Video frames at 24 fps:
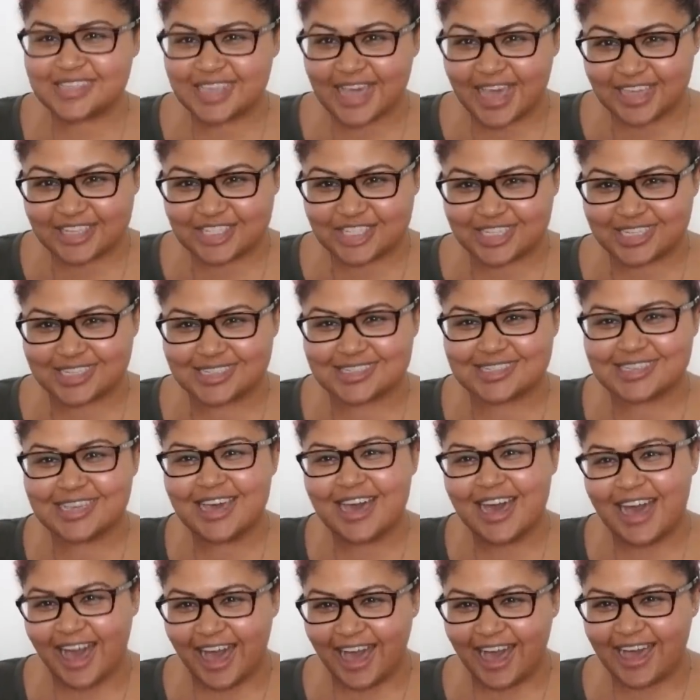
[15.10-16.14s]
Saggies!
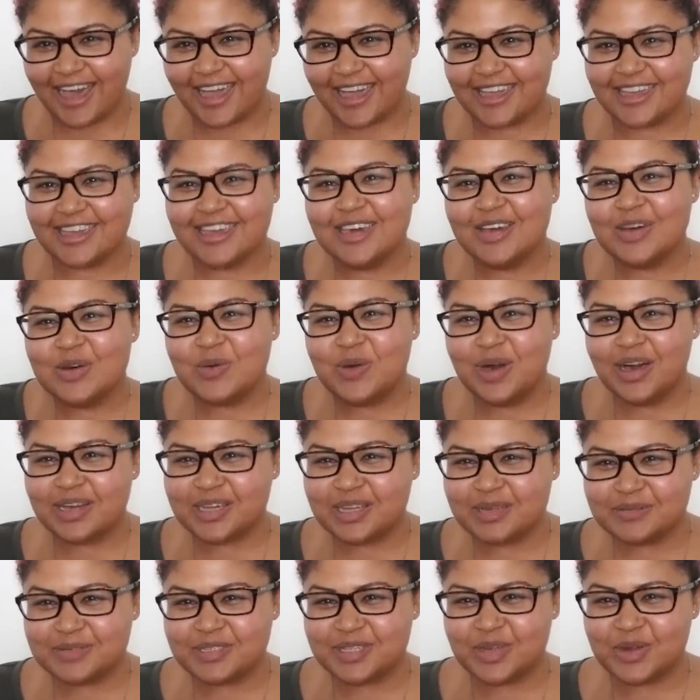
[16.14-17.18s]
Hi!
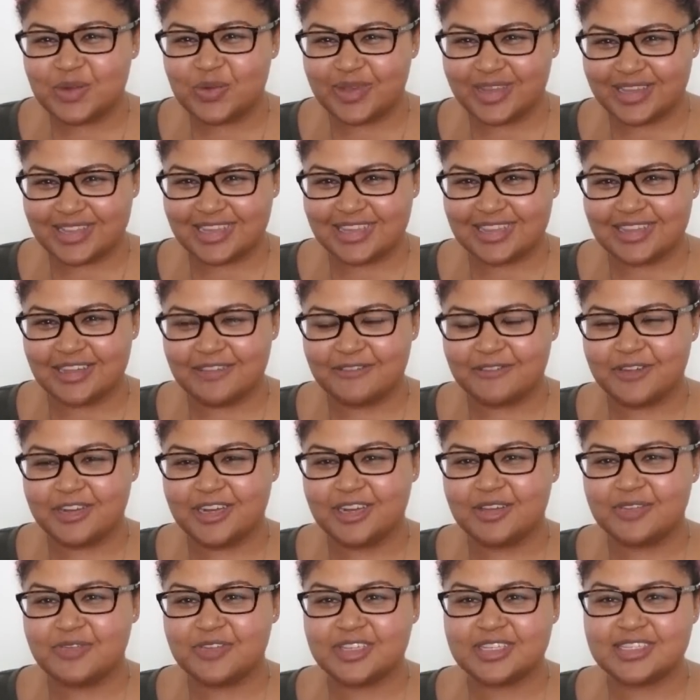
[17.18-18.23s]
Welcome to your weekly love
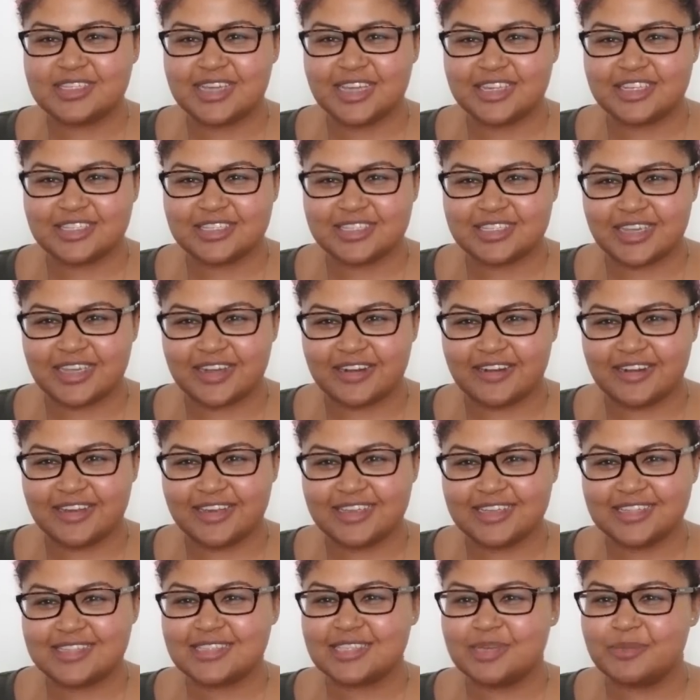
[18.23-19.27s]
reading for
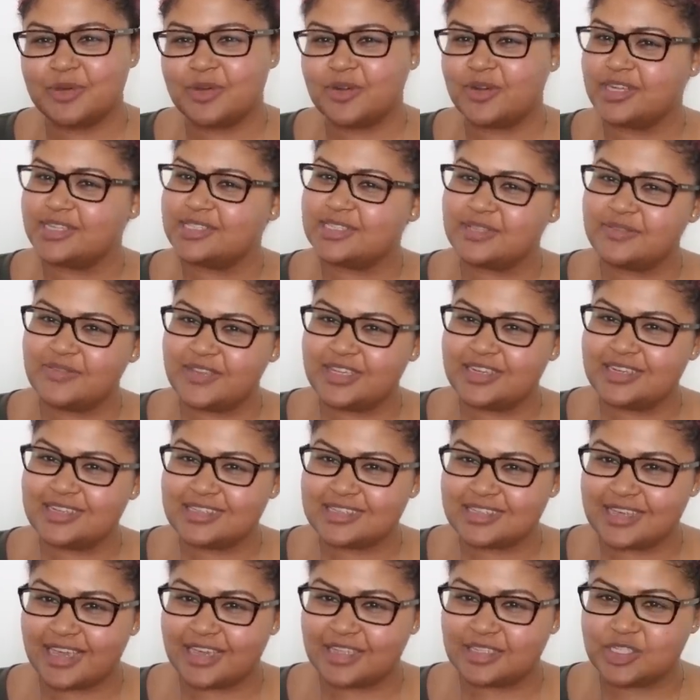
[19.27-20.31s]
Sagittarius, Sun, Moon, Rising,
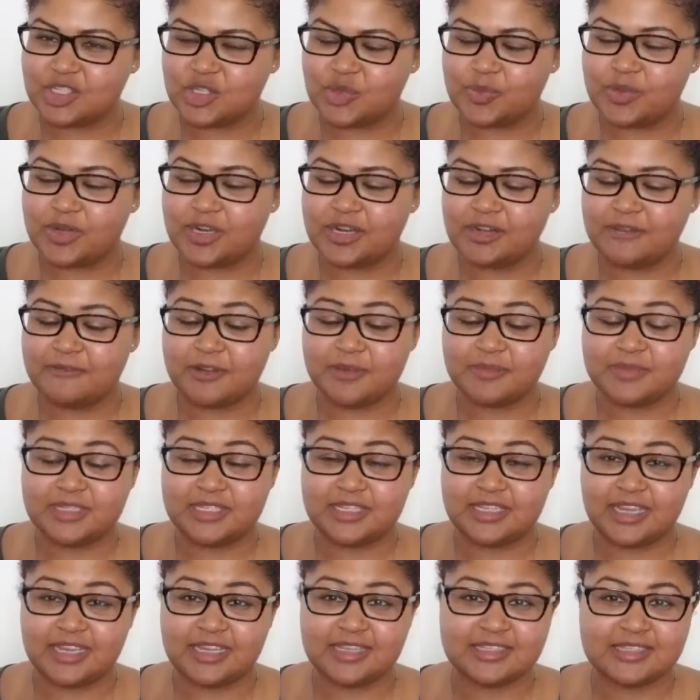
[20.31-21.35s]
Venus, and Jupiter from
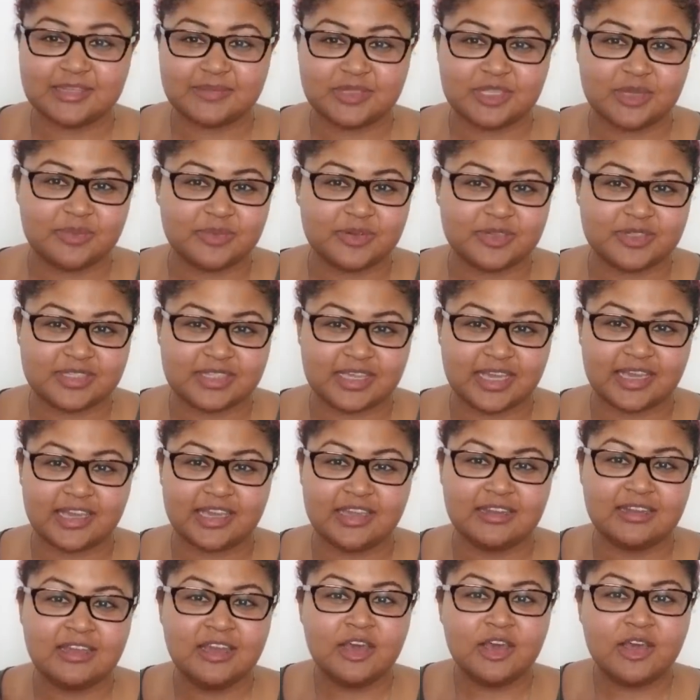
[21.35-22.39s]
today, September
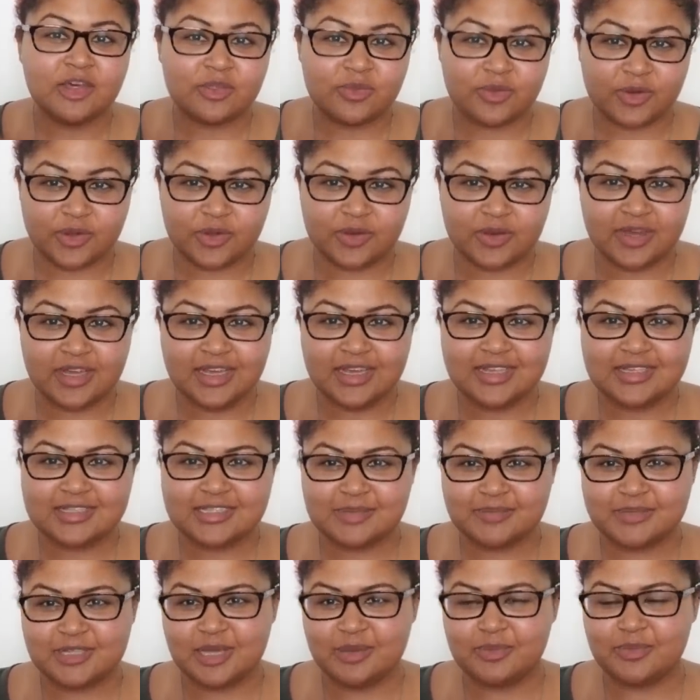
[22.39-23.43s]
2nd through
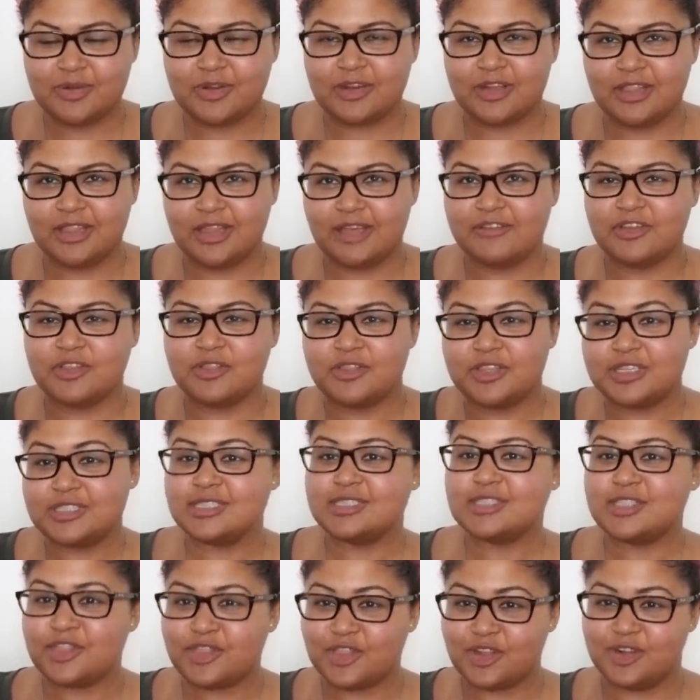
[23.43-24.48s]
September 11th. This
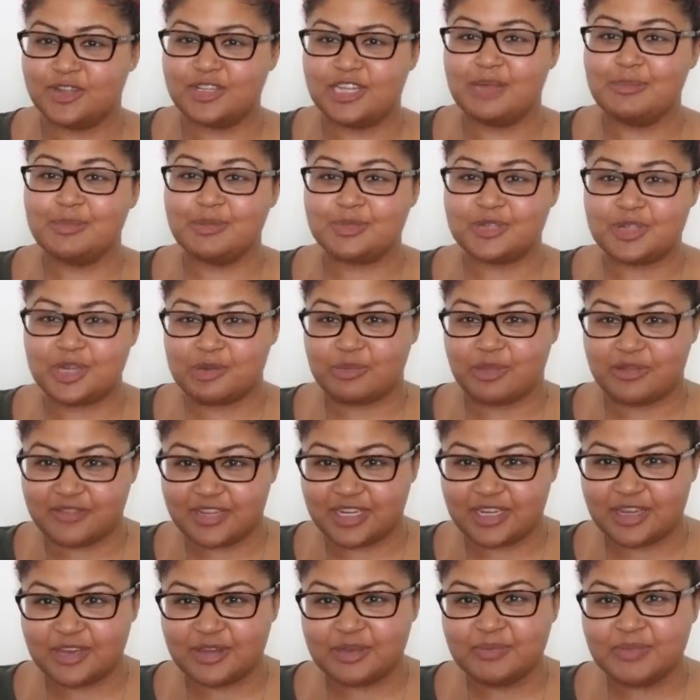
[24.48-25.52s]
is the third time I'm starting my
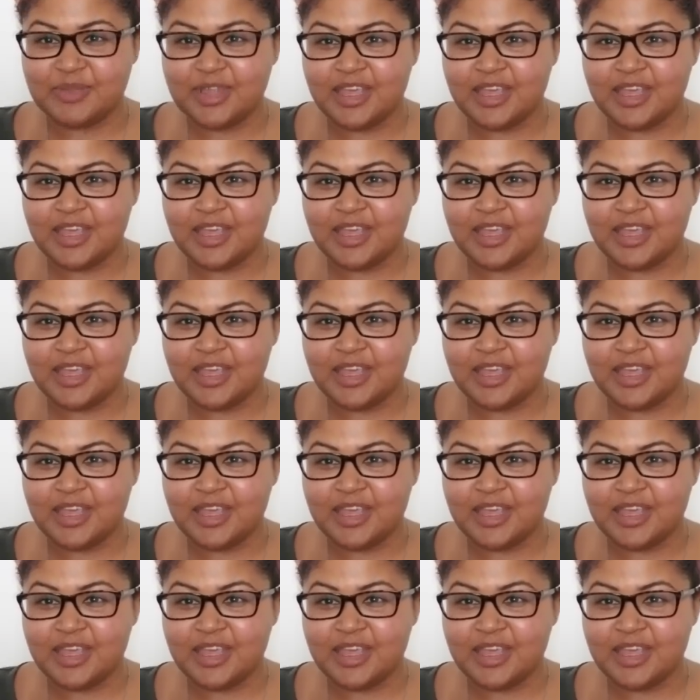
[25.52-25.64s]
video.